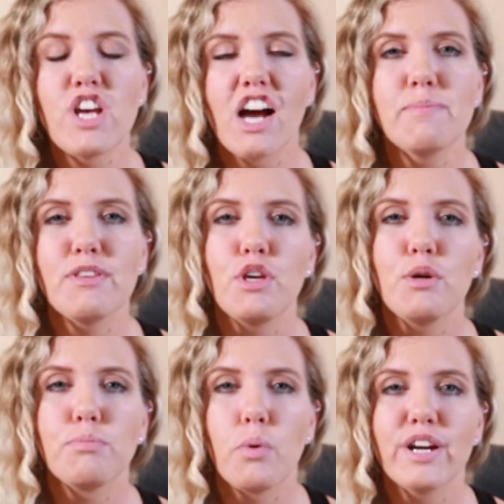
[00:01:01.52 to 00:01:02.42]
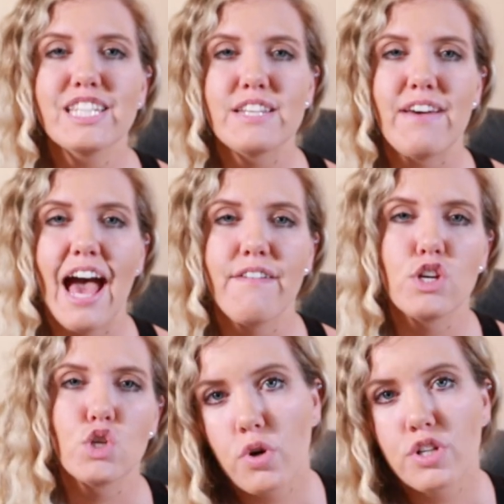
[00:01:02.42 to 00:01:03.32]
I talked about the importance of
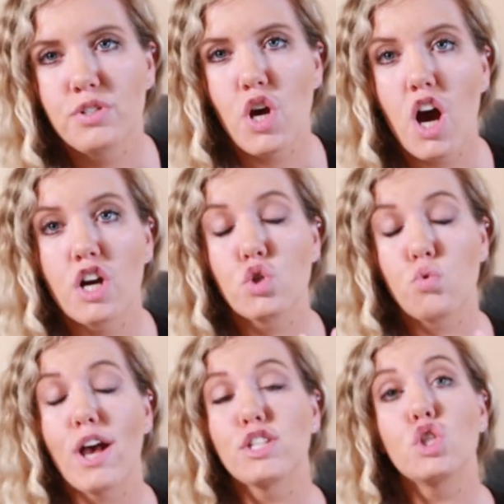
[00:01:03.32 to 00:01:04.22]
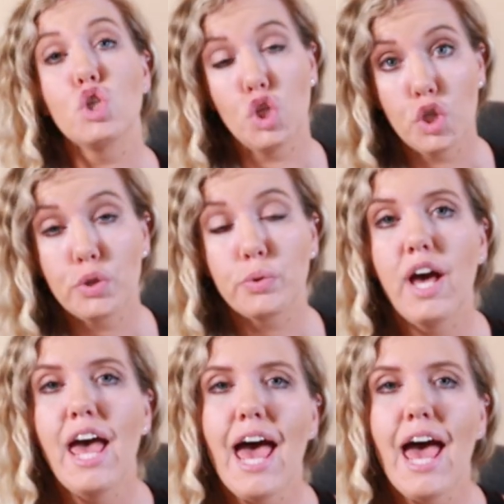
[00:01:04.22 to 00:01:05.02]
having your dog trust you.